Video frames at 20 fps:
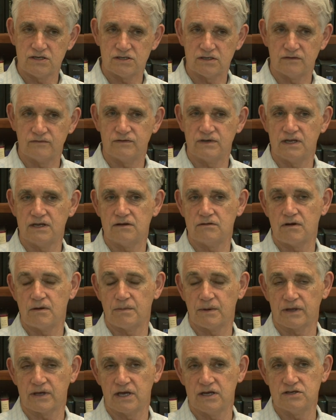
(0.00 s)
of DNA
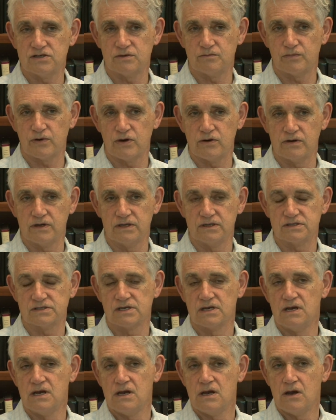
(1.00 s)
replication proteins,
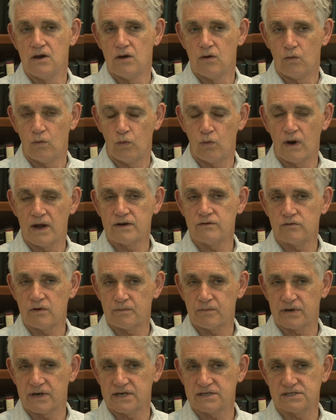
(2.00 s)
one
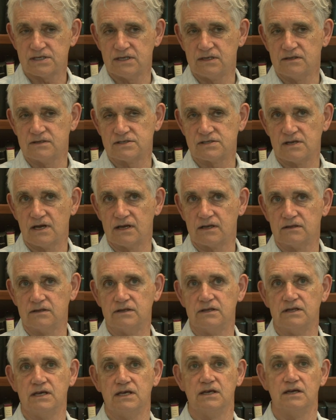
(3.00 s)
repressing
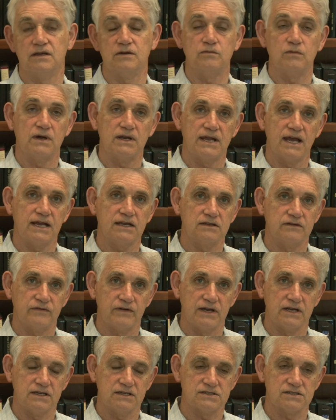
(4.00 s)
cyclin E and one
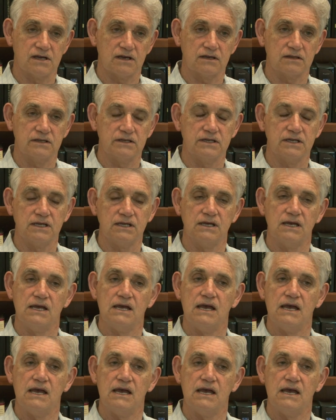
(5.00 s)
activating cyclin E.